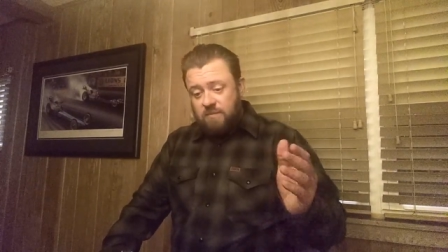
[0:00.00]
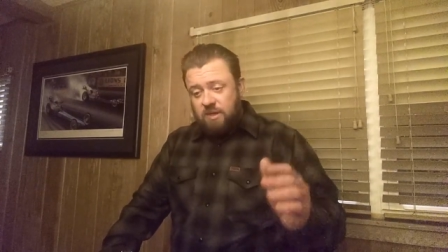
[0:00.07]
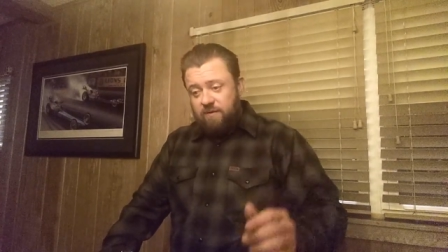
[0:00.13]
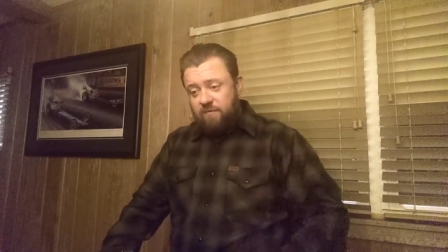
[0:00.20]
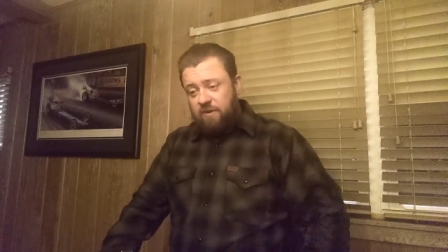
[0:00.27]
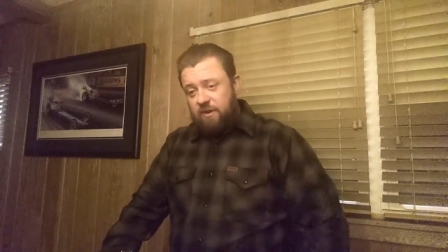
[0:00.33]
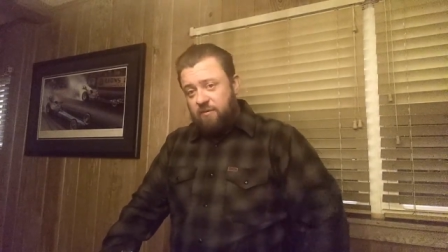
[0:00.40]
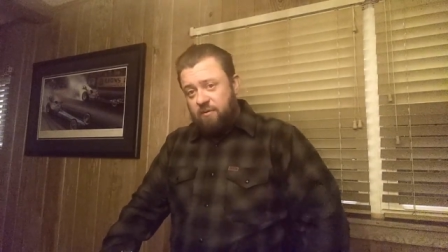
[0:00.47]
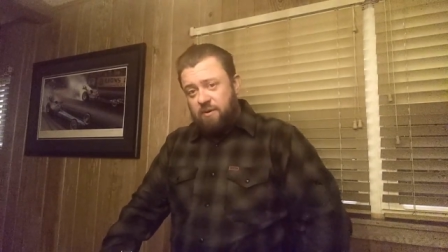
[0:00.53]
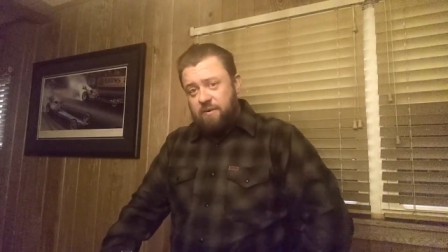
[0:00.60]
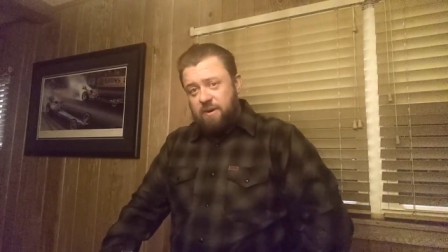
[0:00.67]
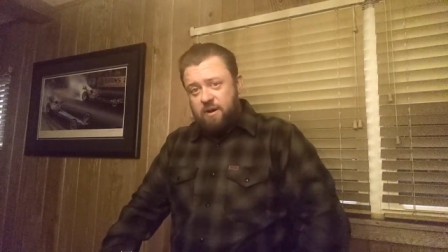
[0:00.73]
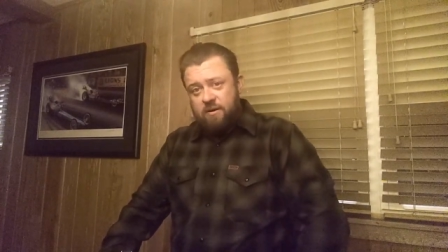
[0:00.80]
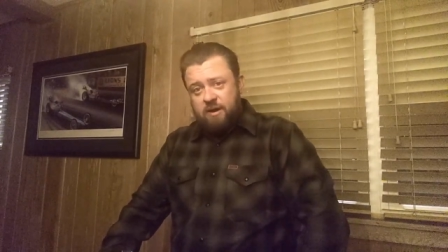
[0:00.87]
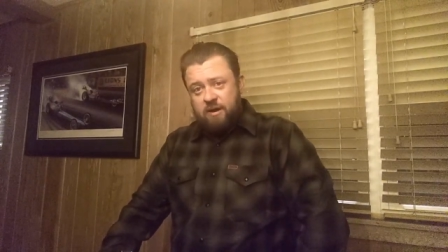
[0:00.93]
I figured
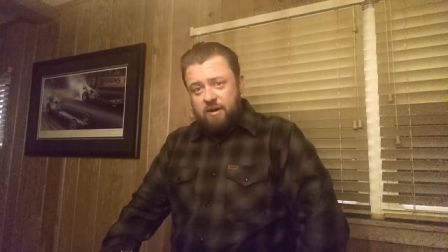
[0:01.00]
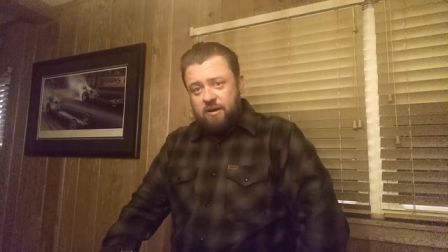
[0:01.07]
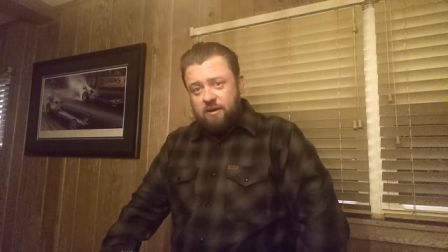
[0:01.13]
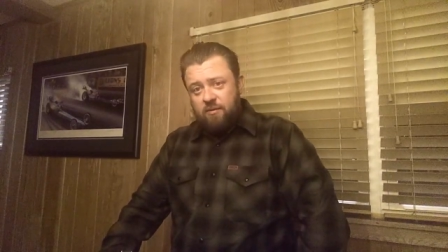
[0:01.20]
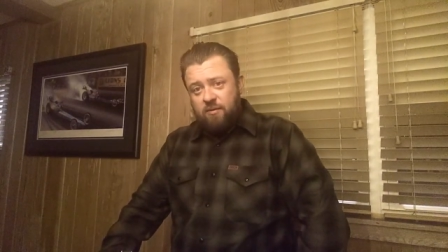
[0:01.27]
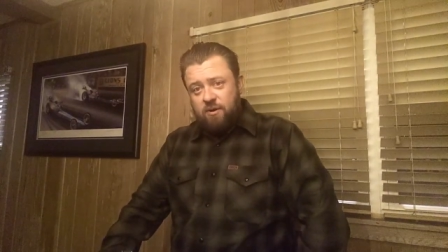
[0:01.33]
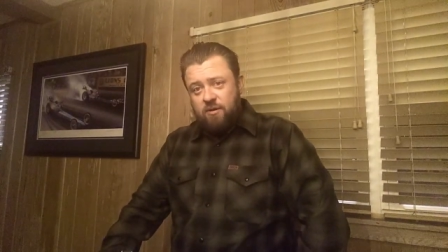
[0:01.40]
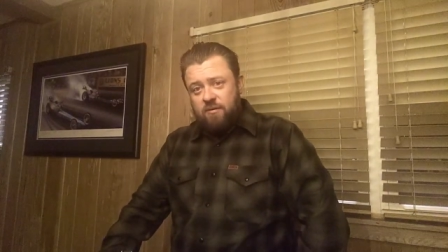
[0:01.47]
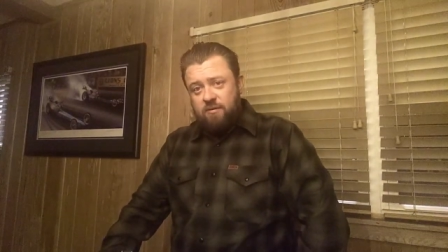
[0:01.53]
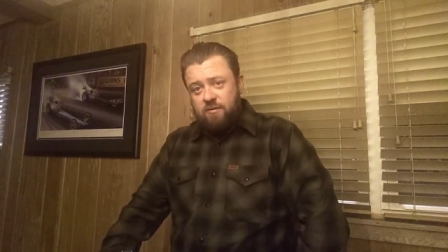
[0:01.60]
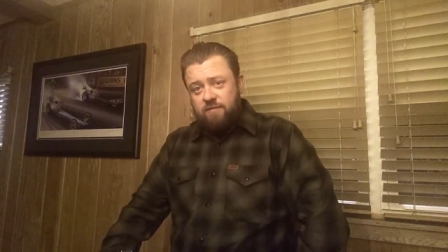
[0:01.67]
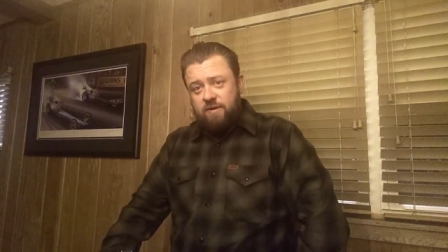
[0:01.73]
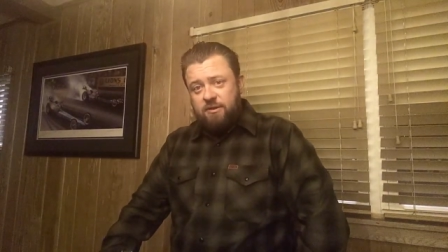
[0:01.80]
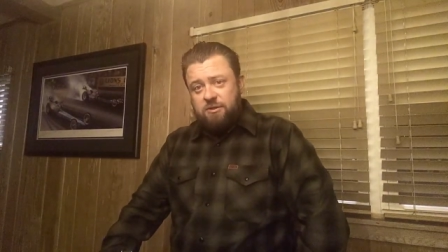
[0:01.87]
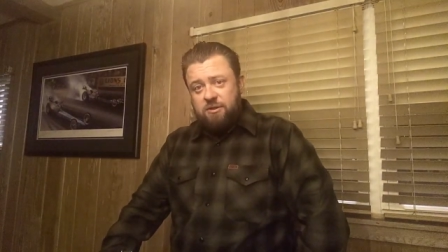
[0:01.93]
maybe I'll get another one
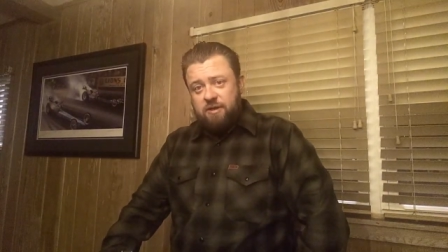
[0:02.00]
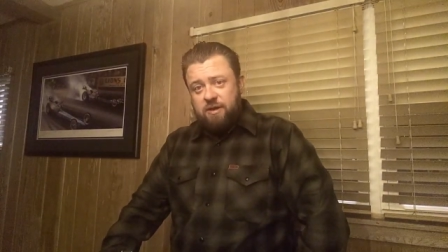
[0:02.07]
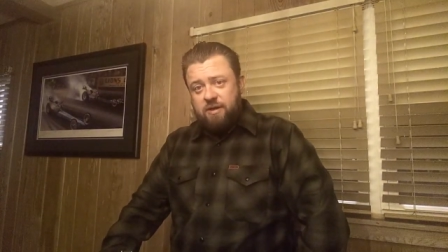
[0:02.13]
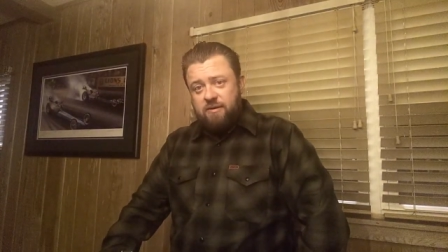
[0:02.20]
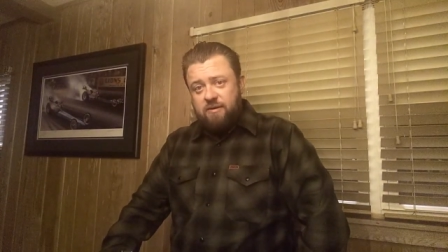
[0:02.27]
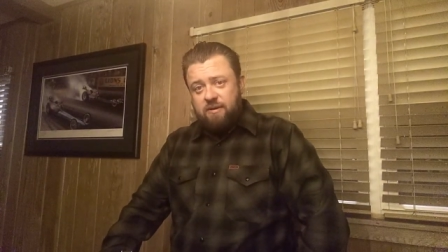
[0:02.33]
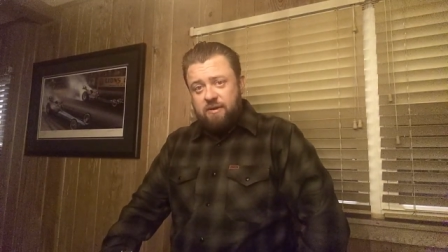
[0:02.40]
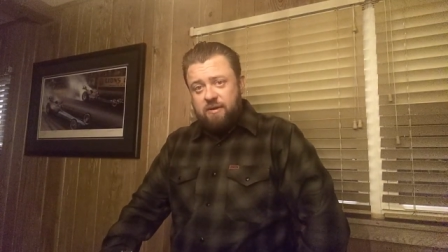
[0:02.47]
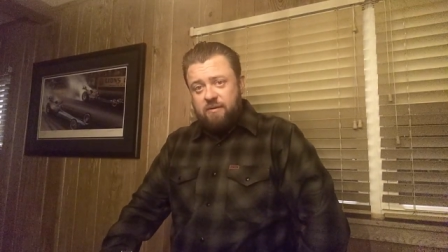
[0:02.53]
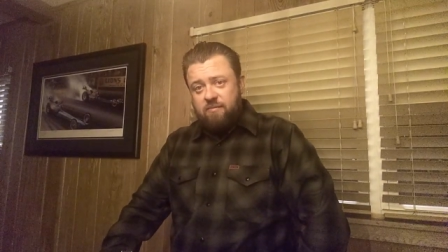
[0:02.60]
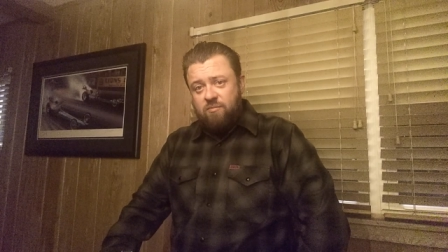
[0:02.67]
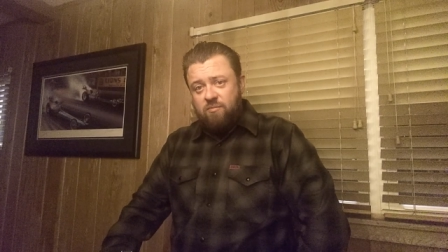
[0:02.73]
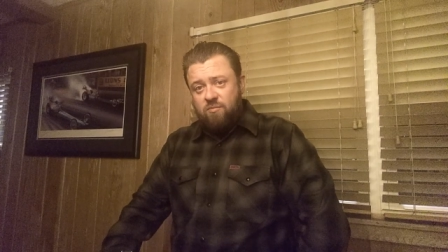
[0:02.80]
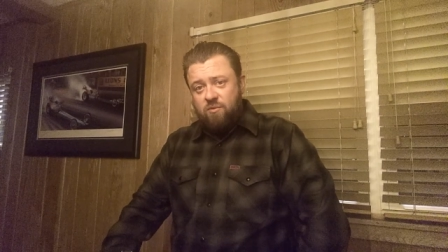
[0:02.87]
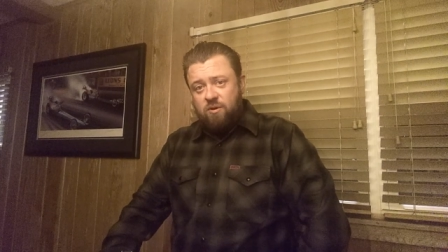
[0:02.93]
eventually,
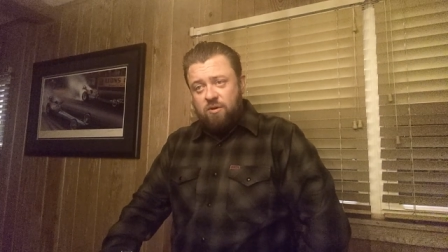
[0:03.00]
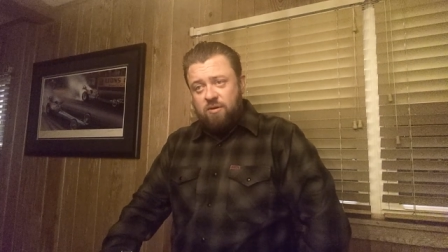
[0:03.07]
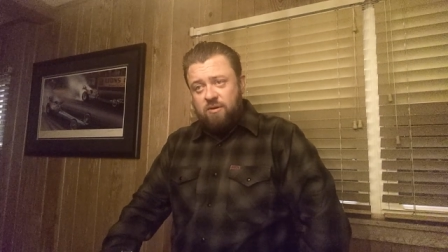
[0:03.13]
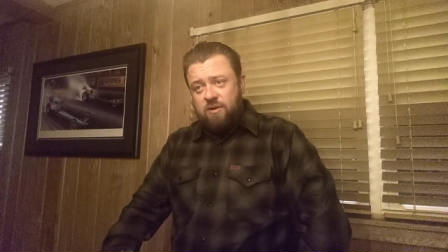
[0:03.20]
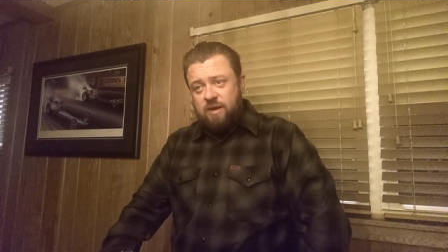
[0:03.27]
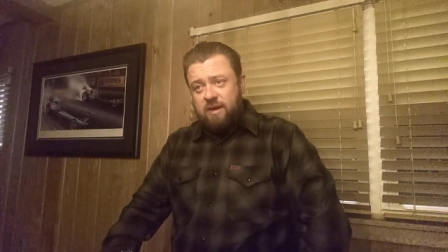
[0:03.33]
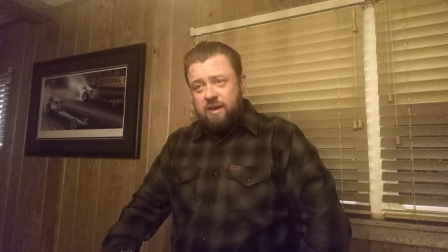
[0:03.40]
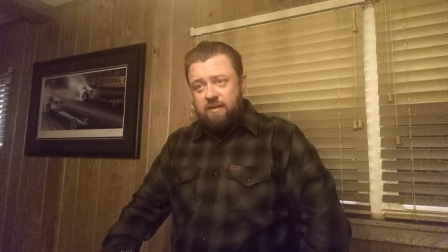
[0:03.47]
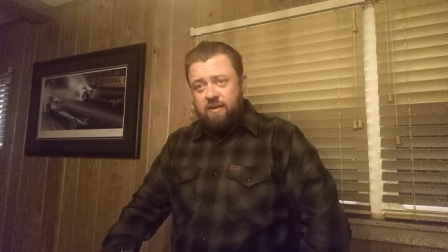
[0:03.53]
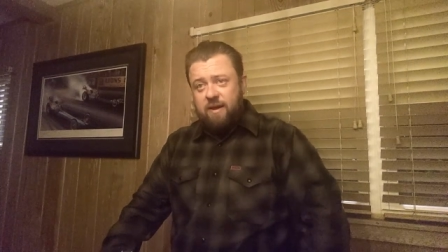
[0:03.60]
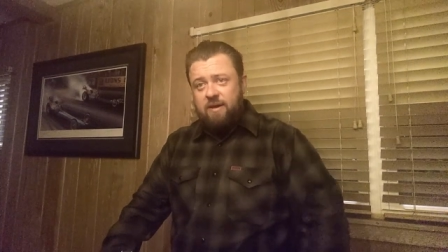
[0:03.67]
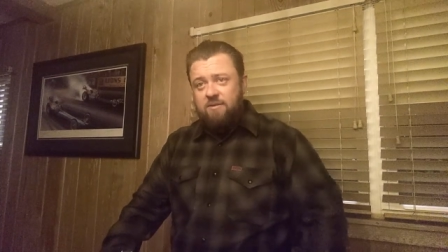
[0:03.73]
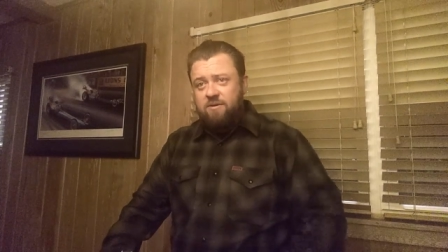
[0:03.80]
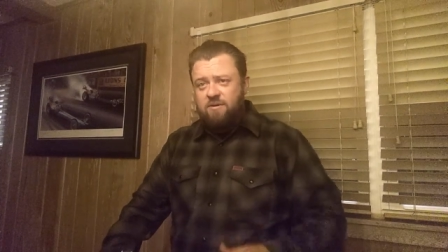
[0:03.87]
um, one that I like.